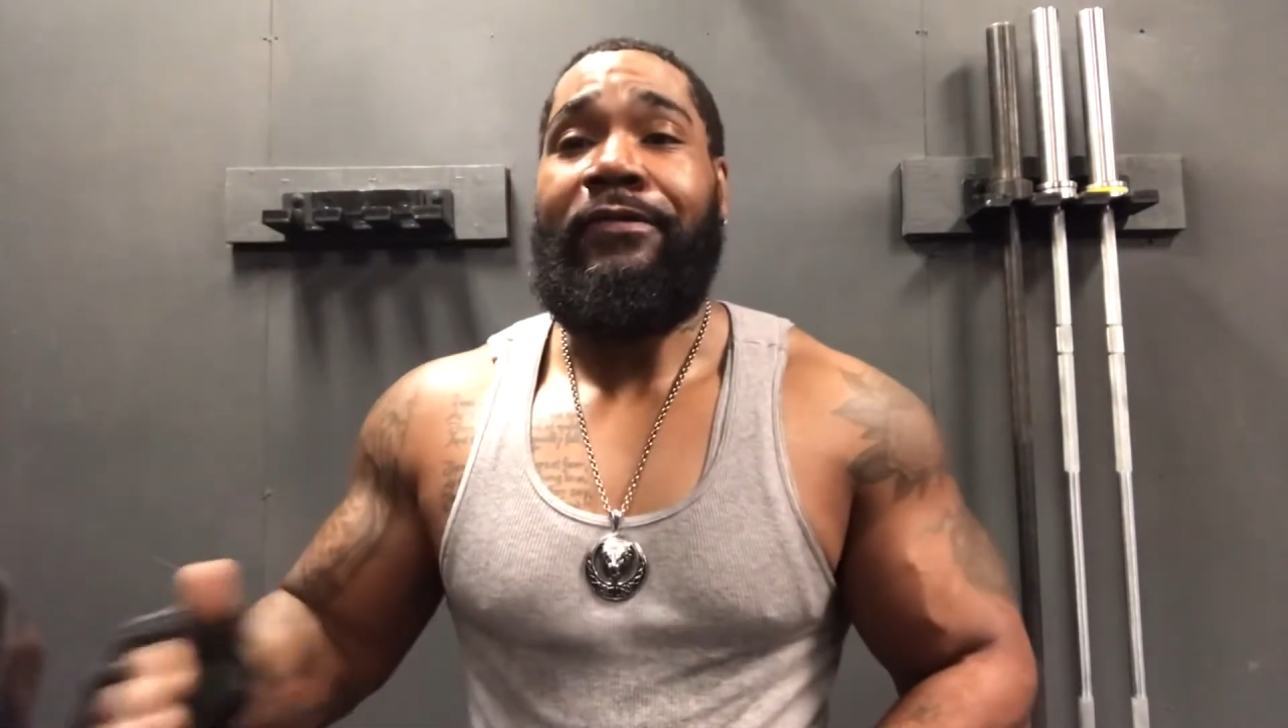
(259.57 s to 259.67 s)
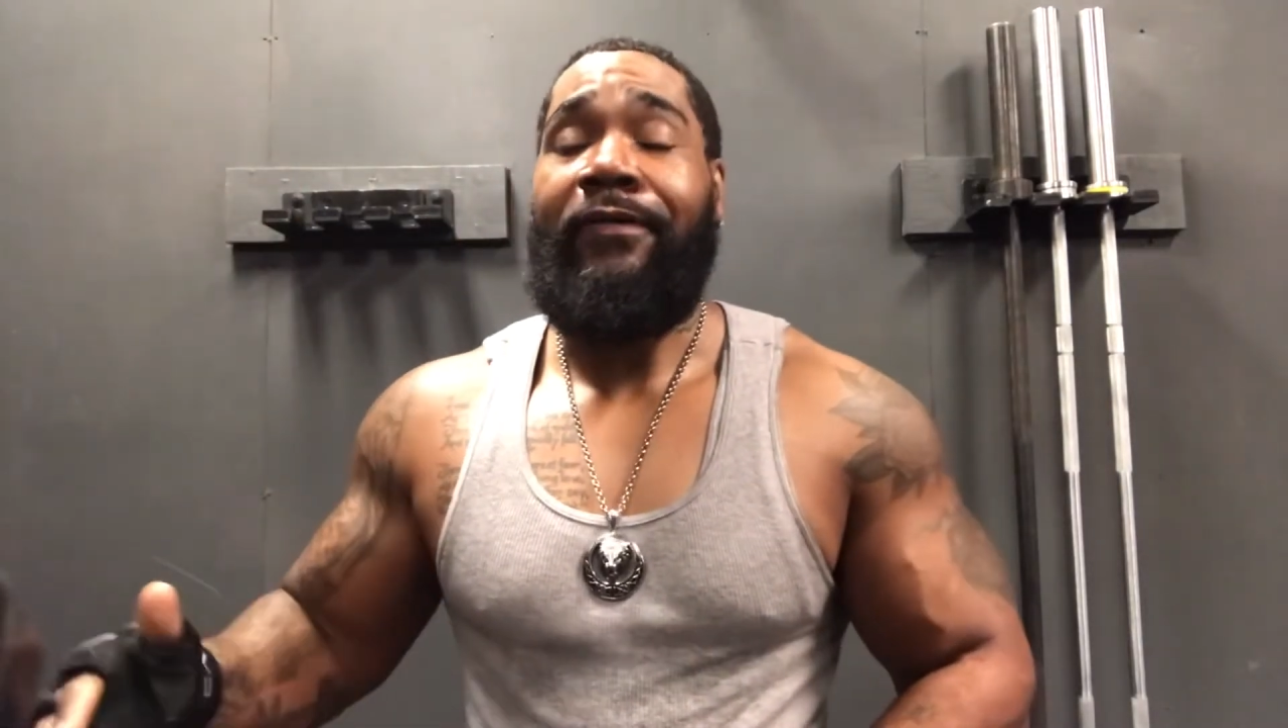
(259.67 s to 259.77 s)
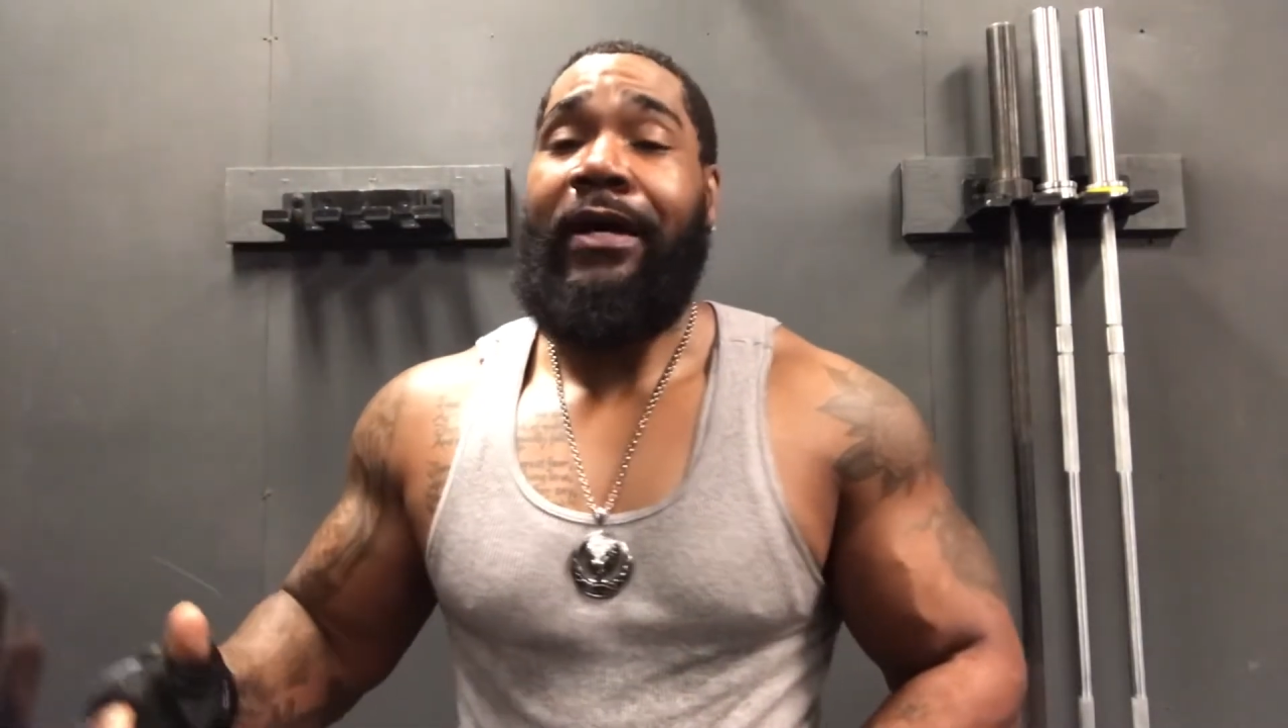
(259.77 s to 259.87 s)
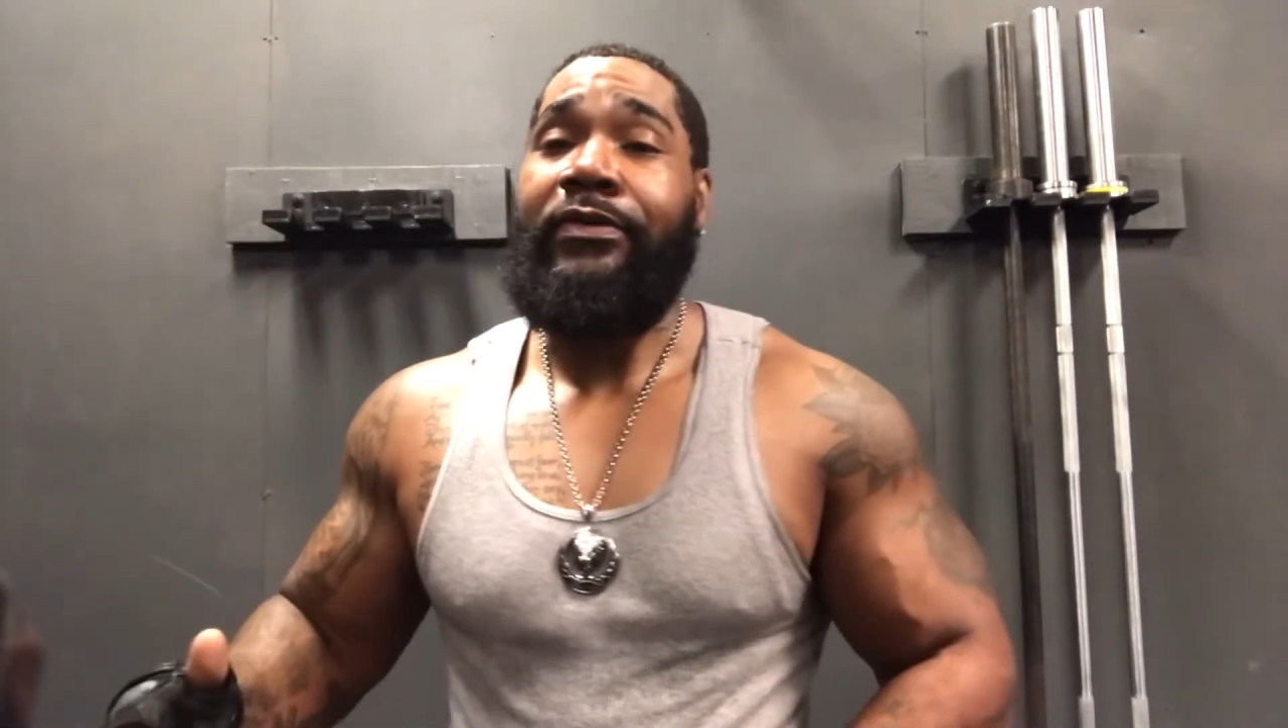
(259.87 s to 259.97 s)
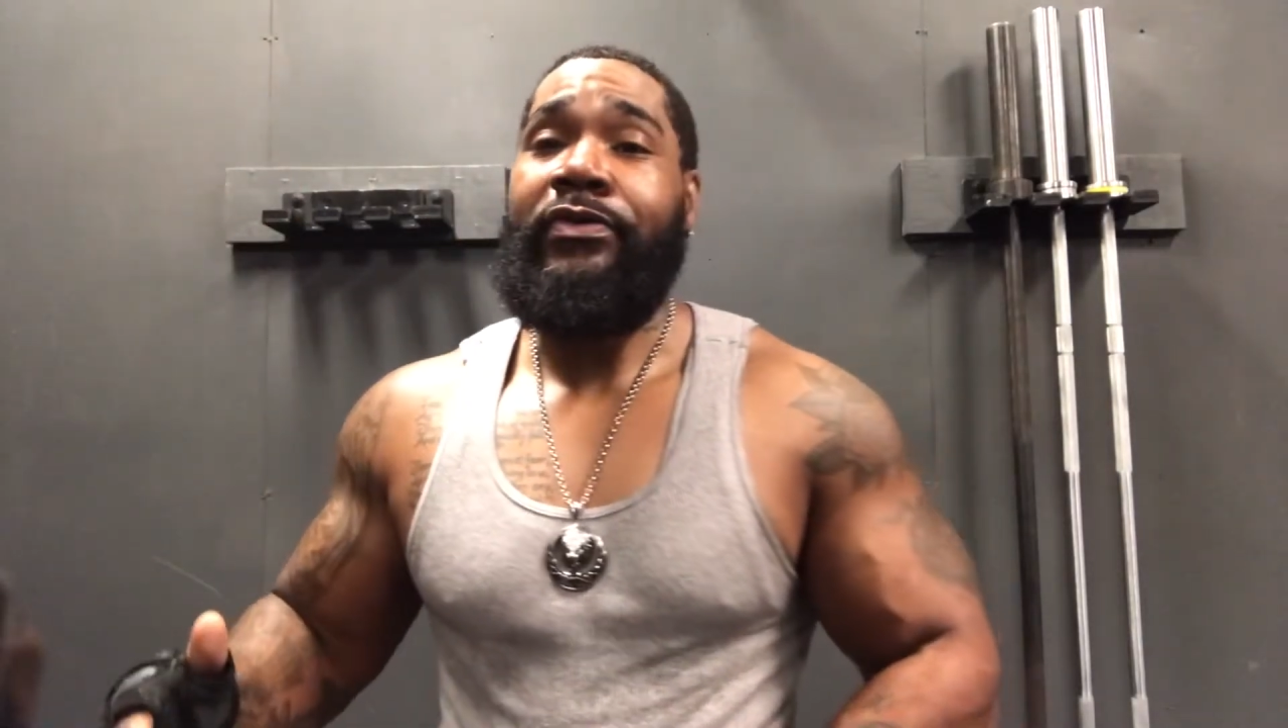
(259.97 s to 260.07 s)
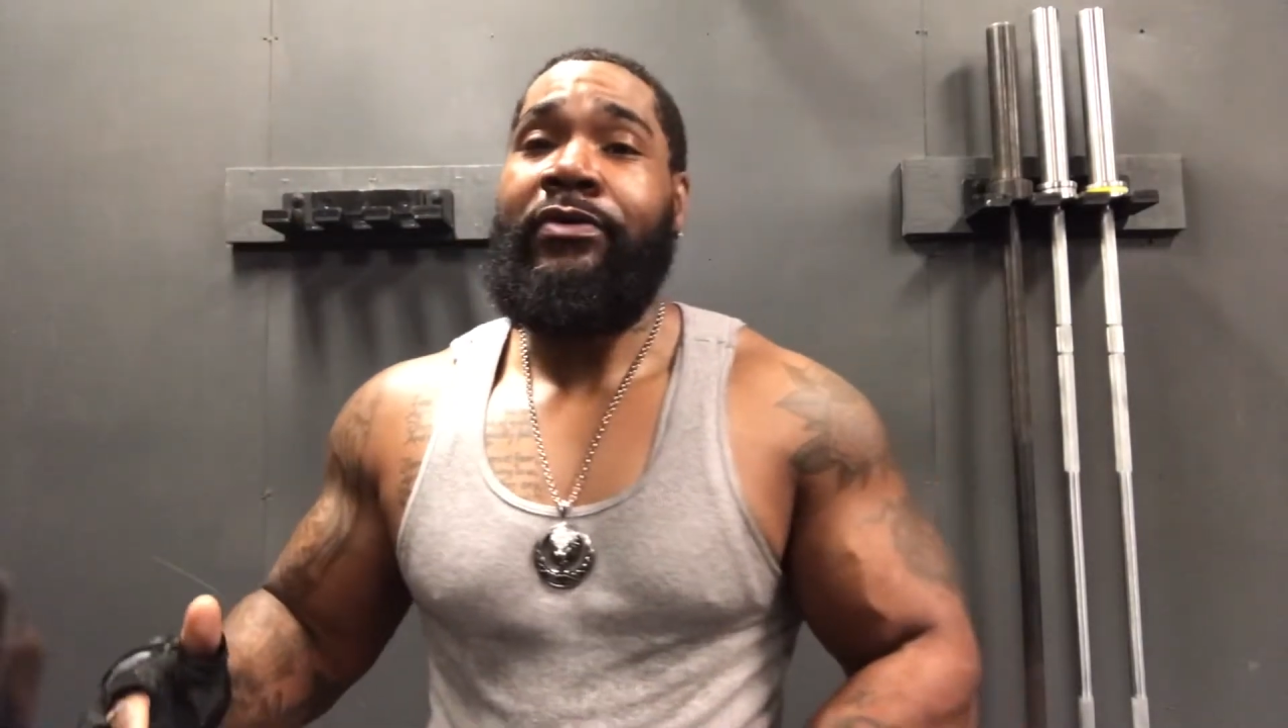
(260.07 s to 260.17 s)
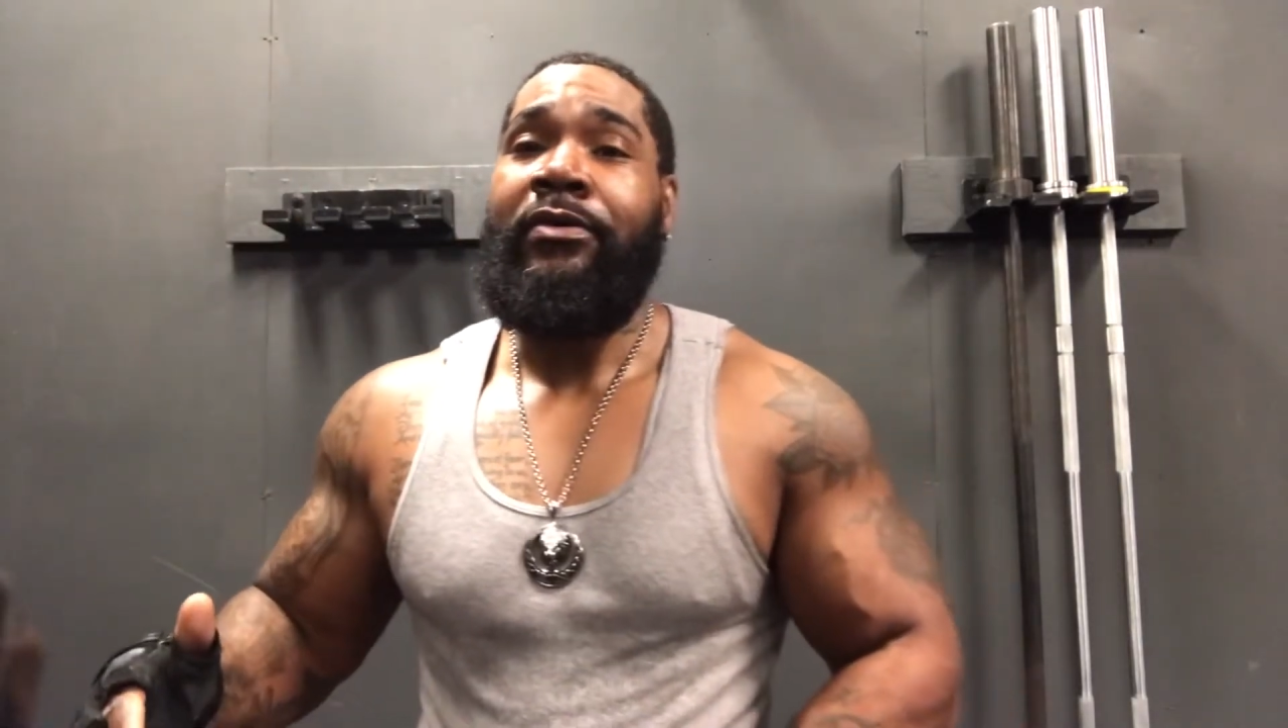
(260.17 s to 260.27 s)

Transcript: fights